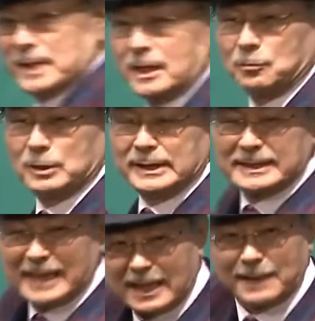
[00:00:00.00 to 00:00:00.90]
here
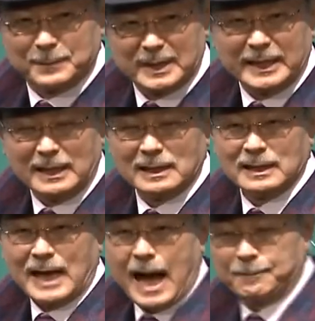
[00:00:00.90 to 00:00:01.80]

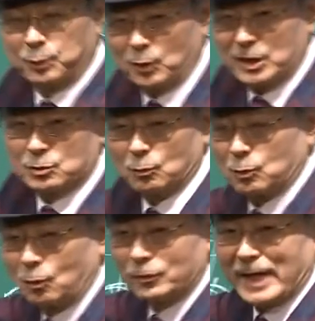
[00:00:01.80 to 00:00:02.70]
will come to our
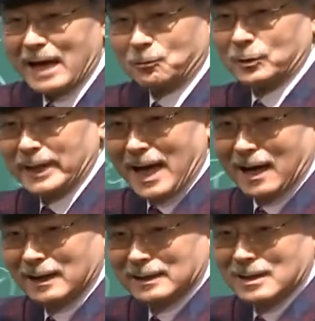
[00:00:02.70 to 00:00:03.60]
platform.
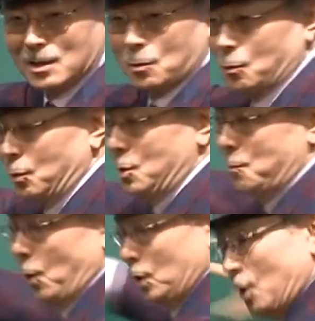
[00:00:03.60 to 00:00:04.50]

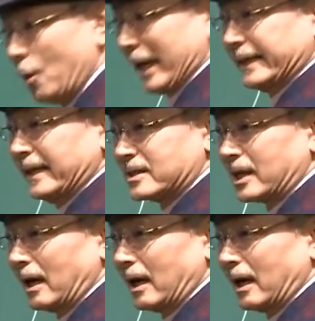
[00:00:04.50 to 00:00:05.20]
It's inevitable.